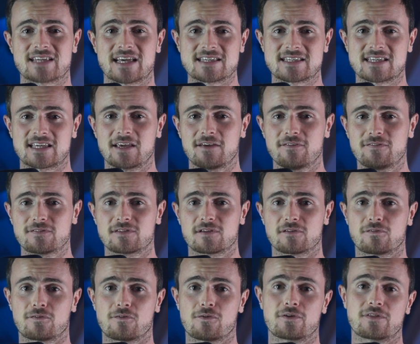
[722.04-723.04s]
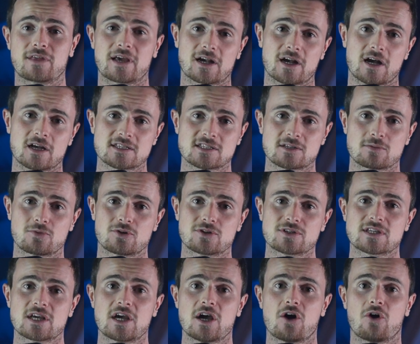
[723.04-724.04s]
as a gift for their
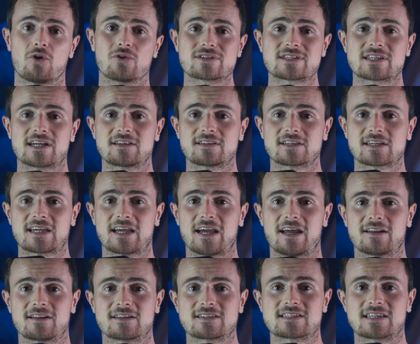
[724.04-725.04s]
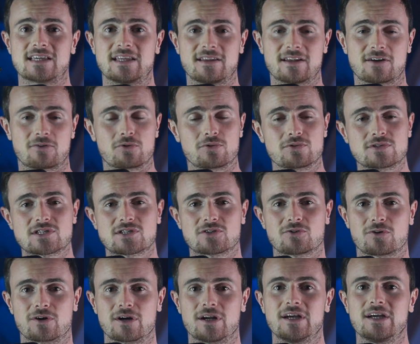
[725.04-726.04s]
customers or sell the candles in their own
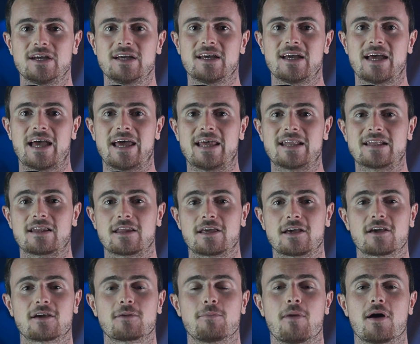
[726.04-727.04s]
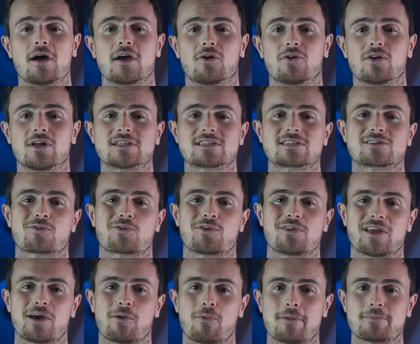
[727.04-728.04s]
store and link my online store on
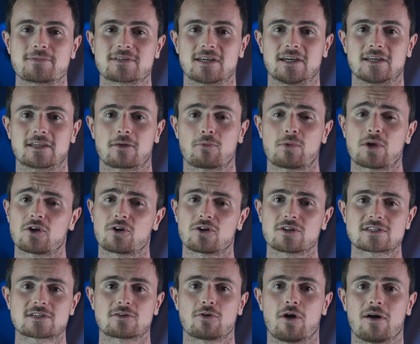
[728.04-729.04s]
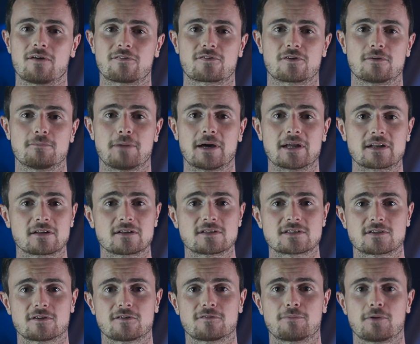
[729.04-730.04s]
their website. We could also offer
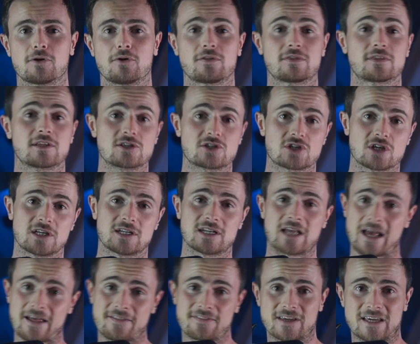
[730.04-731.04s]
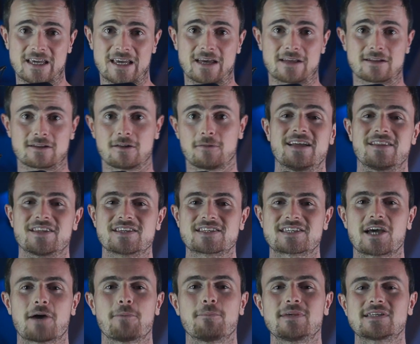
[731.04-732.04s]
bundles of both the gin and the candle. This
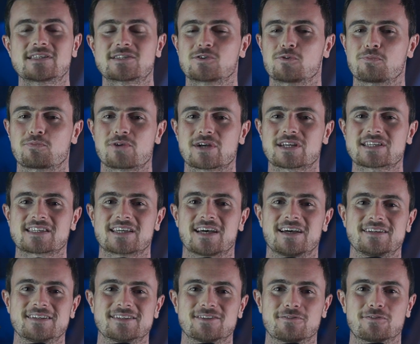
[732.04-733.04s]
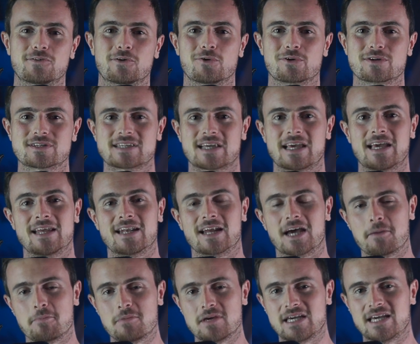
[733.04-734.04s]
got me super excited, of course, and
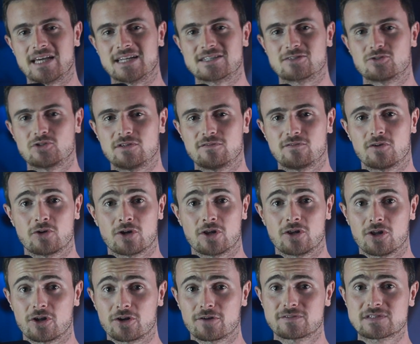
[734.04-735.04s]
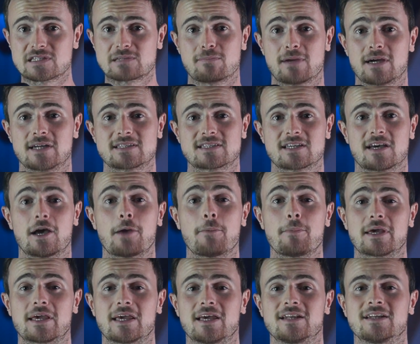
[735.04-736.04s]
I began to devote a lot of my time
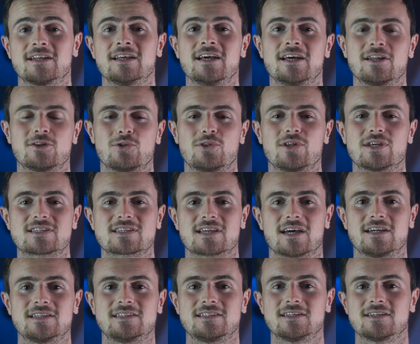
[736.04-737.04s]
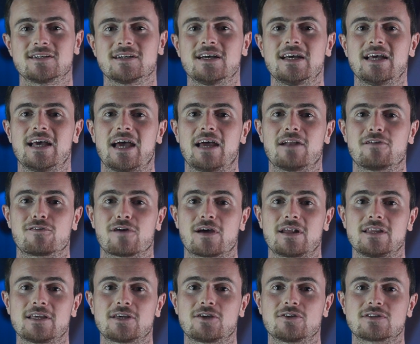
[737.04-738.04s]
again to this idea and
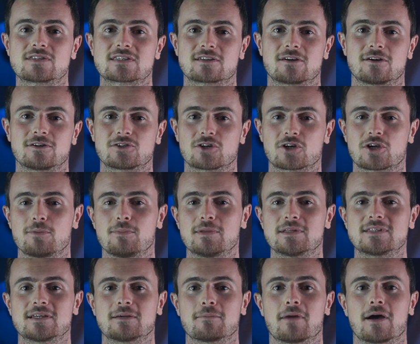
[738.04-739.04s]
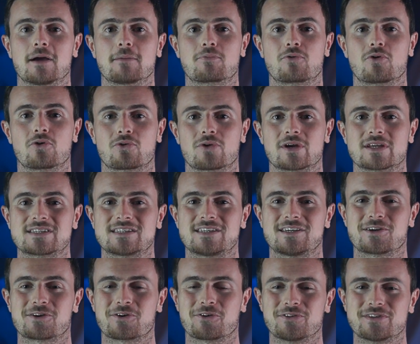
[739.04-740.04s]
finally could start documenting my progress
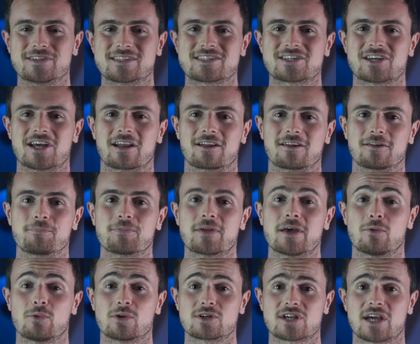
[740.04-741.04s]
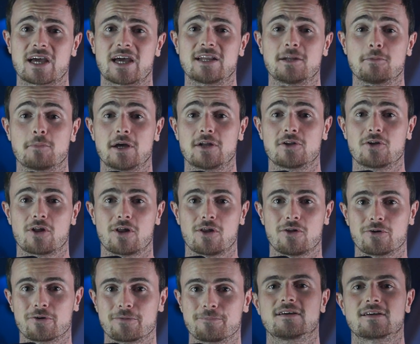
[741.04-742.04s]
here on this channel, which I had in mind all
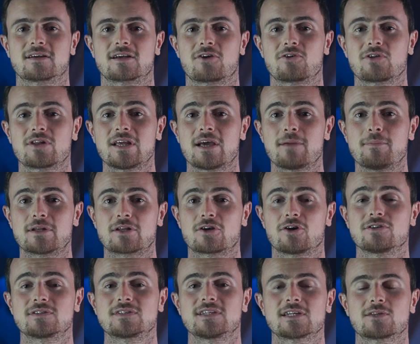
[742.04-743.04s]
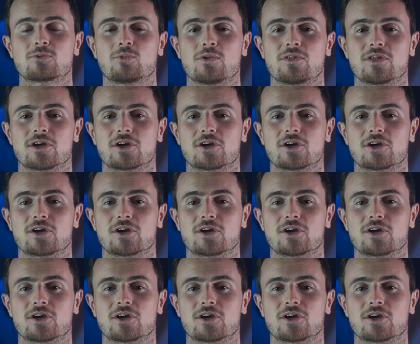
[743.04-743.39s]
along. Currently, I'm in contact with a